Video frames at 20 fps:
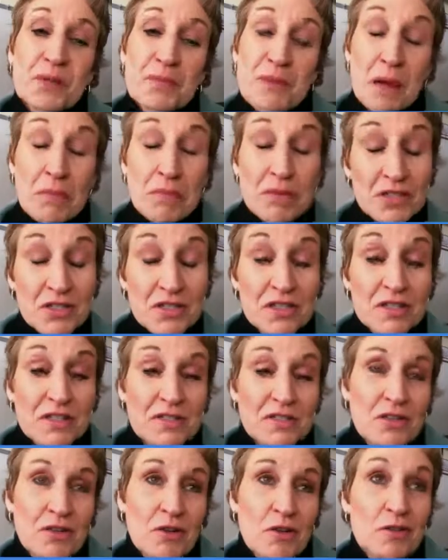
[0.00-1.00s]
Publish
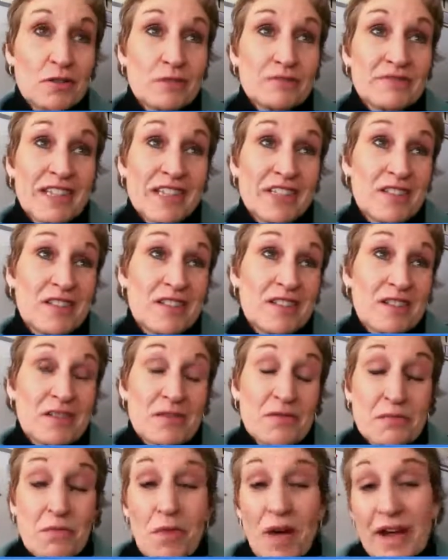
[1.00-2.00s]
it. So
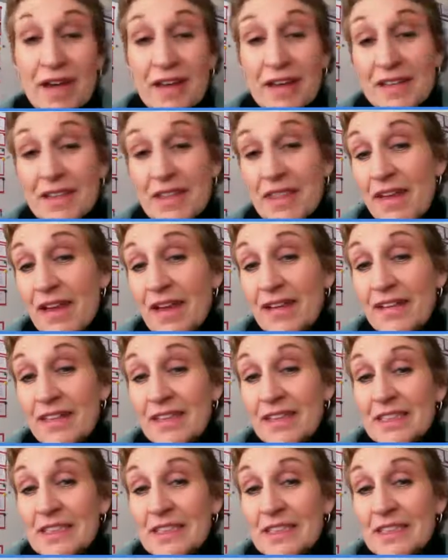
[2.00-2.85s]
that's why I did that.